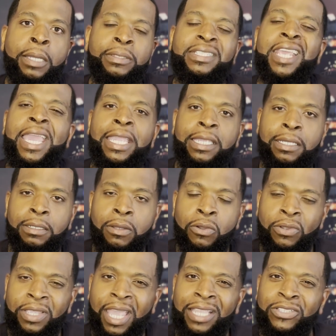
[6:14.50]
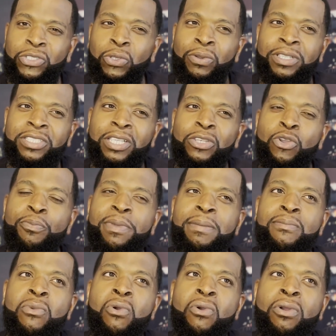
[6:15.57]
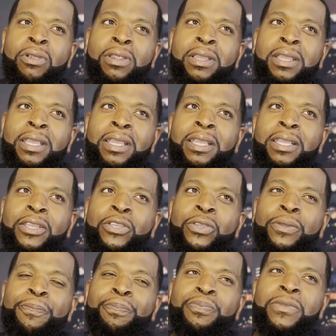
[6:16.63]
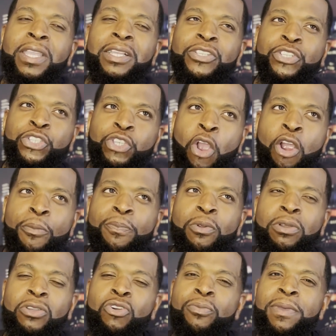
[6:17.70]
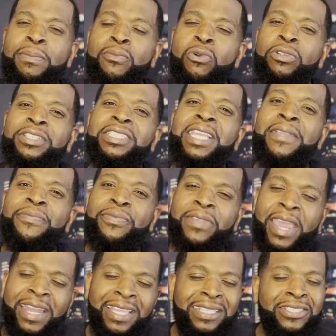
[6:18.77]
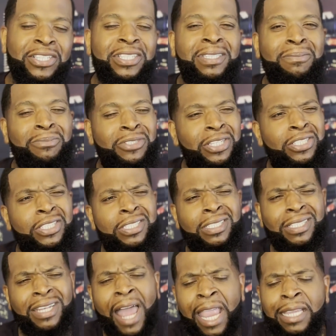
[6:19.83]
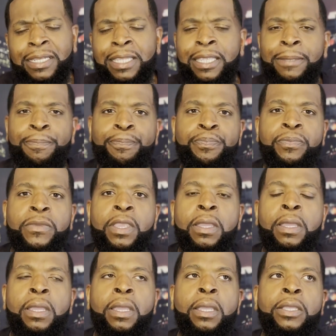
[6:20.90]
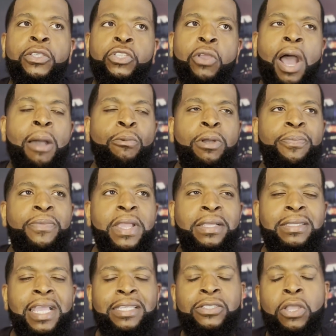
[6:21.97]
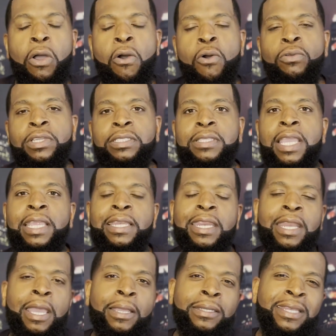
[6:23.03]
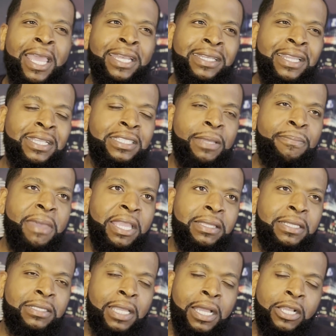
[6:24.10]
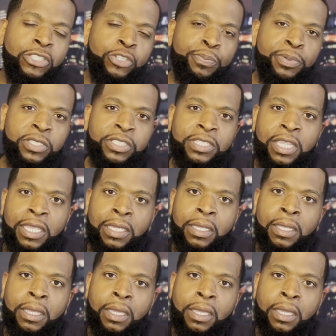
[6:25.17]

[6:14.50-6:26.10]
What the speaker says: take. Okay, so it's a little bit more sharper, a little bit more synthetic, just slightly. So I would think that's the only thing that doesn't make this 100%